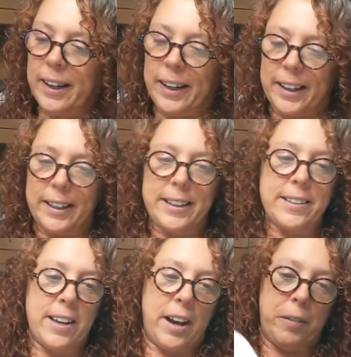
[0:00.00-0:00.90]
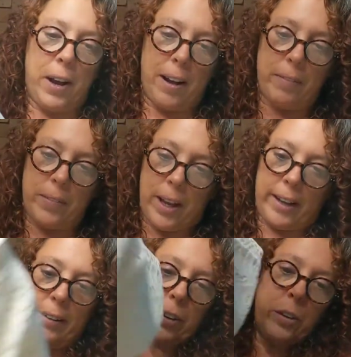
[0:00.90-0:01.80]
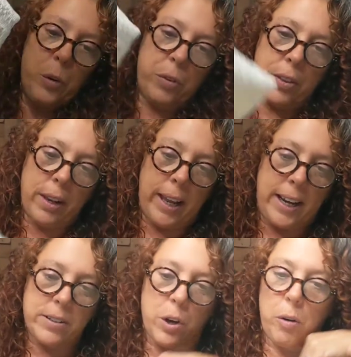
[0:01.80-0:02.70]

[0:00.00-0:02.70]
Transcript: is I looked over the lace